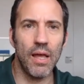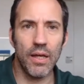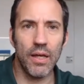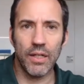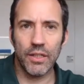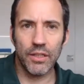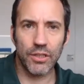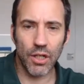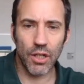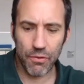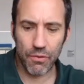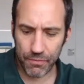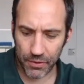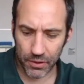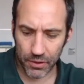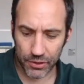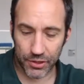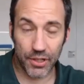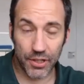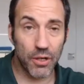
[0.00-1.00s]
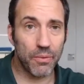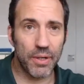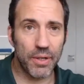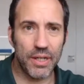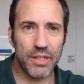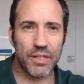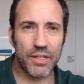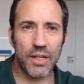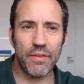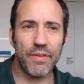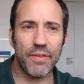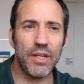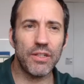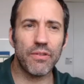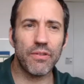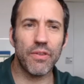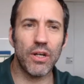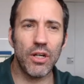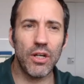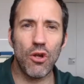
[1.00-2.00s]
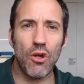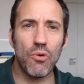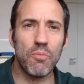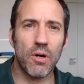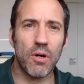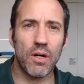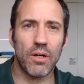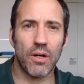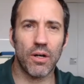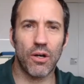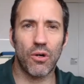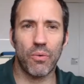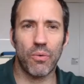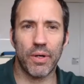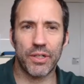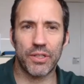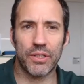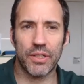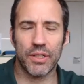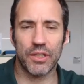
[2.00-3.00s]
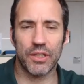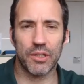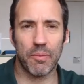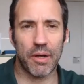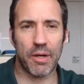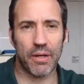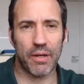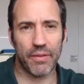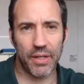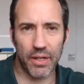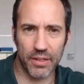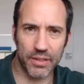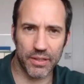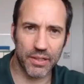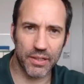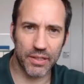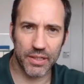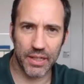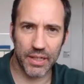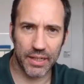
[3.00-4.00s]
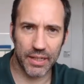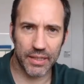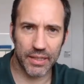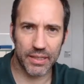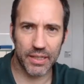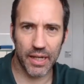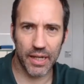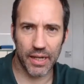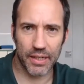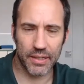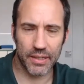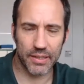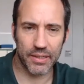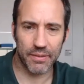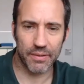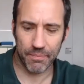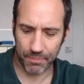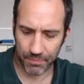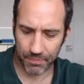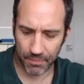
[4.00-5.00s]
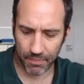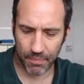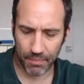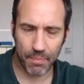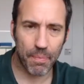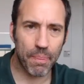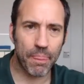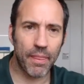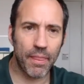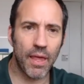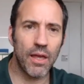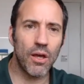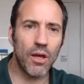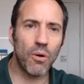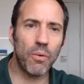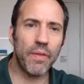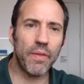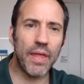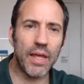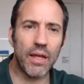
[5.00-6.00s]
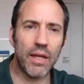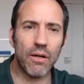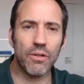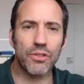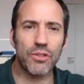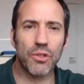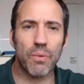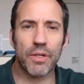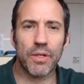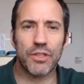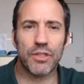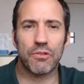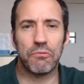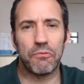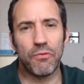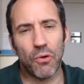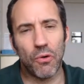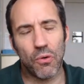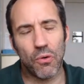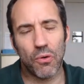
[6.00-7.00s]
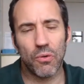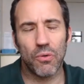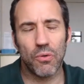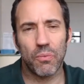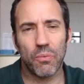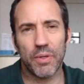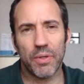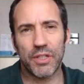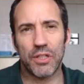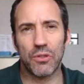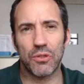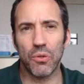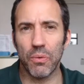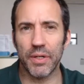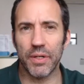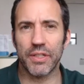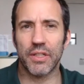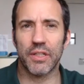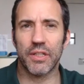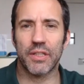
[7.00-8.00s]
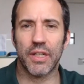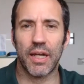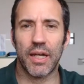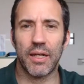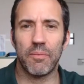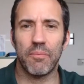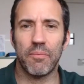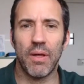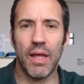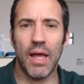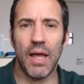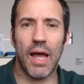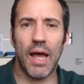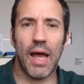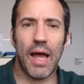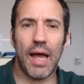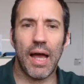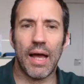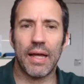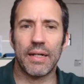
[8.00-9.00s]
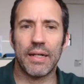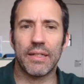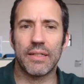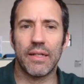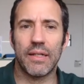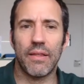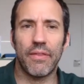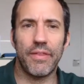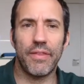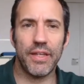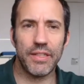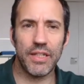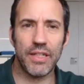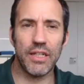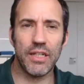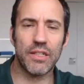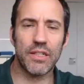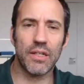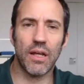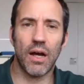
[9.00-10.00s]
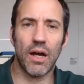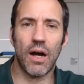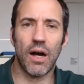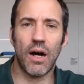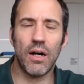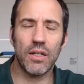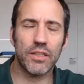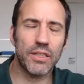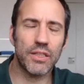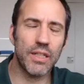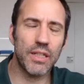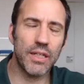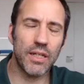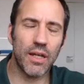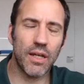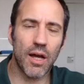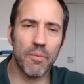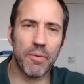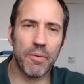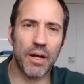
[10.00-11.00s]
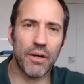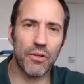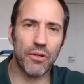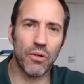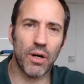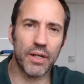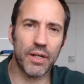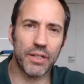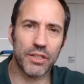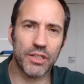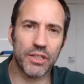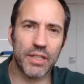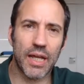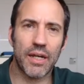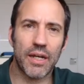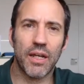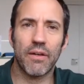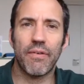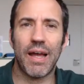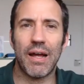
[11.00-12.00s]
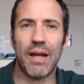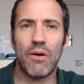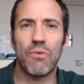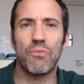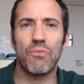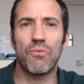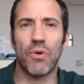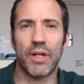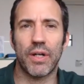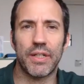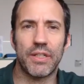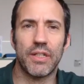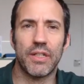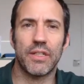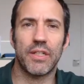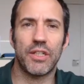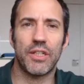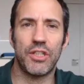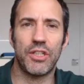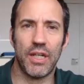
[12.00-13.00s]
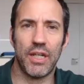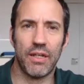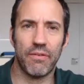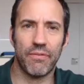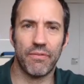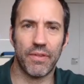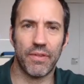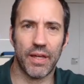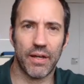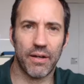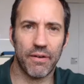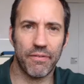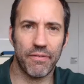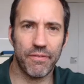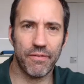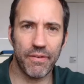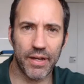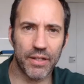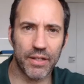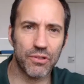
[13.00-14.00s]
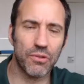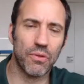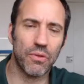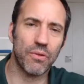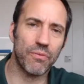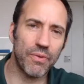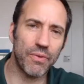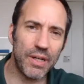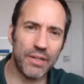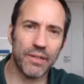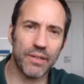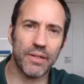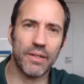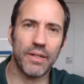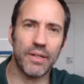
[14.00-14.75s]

So far, so easy, and these are the low mark questions about the unseen text. We then get on to question 4, which is always the same, and this is asking about your understanding of how writers achieve their effects on the reader.